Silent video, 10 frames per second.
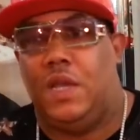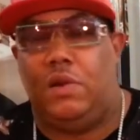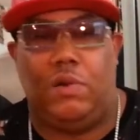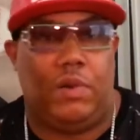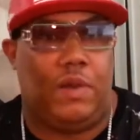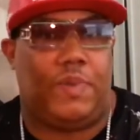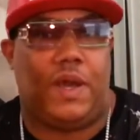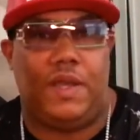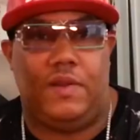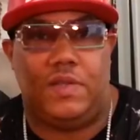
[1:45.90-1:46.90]
growing up
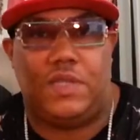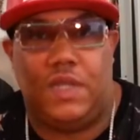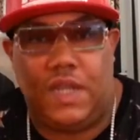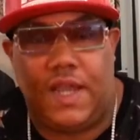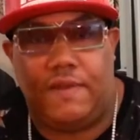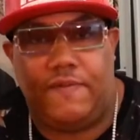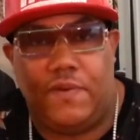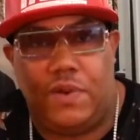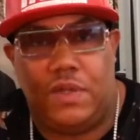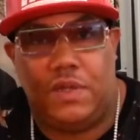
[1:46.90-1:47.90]
out here in Southern
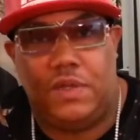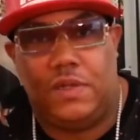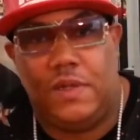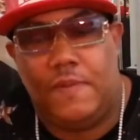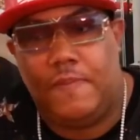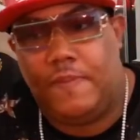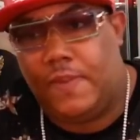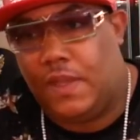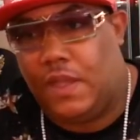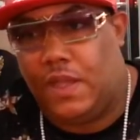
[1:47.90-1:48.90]
California,
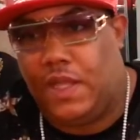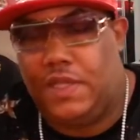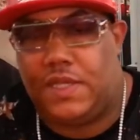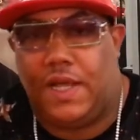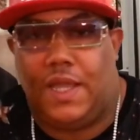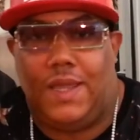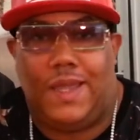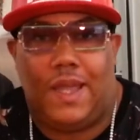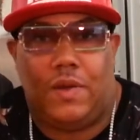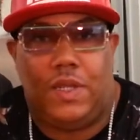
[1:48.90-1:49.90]
in East LA
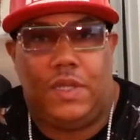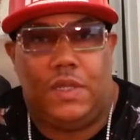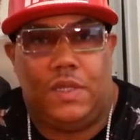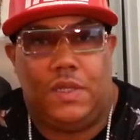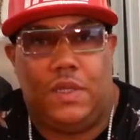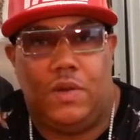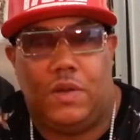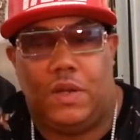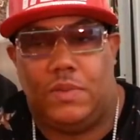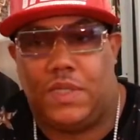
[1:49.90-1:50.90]
County, you know
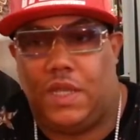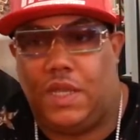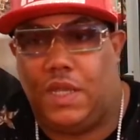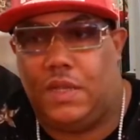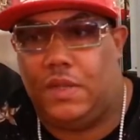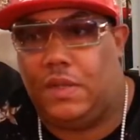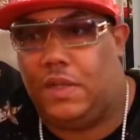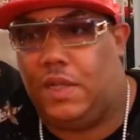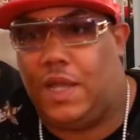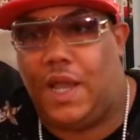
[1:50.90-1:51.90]
what I'm saying?
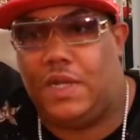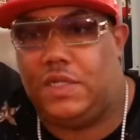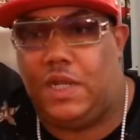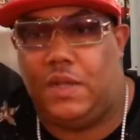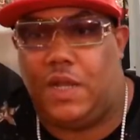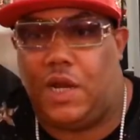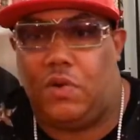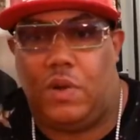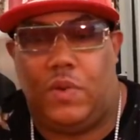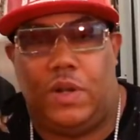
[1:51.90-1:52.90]
I
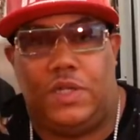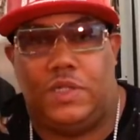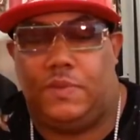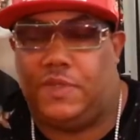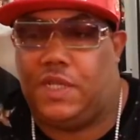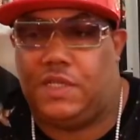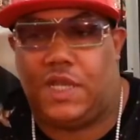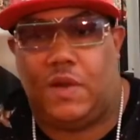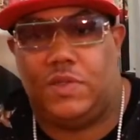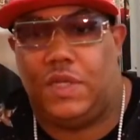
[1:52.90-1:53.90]
grew up with it just since
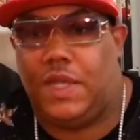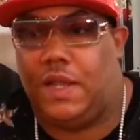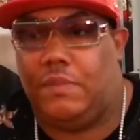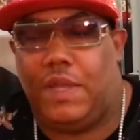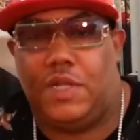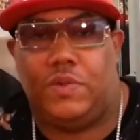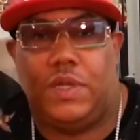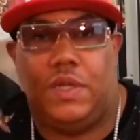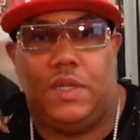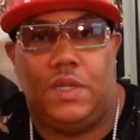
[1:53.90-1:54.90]
I was in elementary,